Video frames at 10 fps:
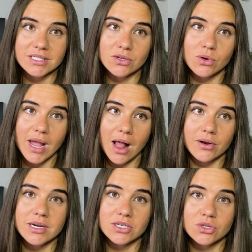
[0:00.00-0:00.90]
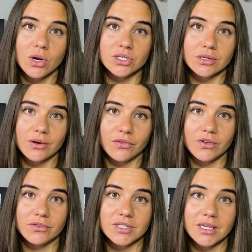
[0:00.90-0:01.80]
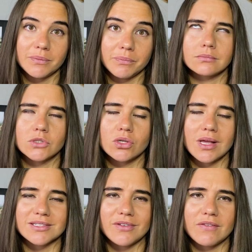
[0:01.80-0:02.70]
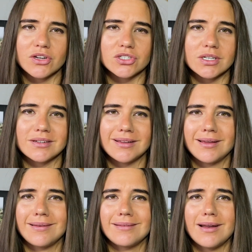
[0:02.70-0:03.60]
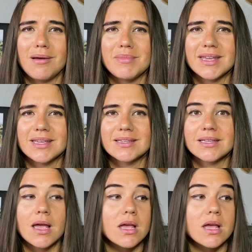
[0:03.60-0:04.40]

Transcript: single calorie to 250, 2,500 numbers.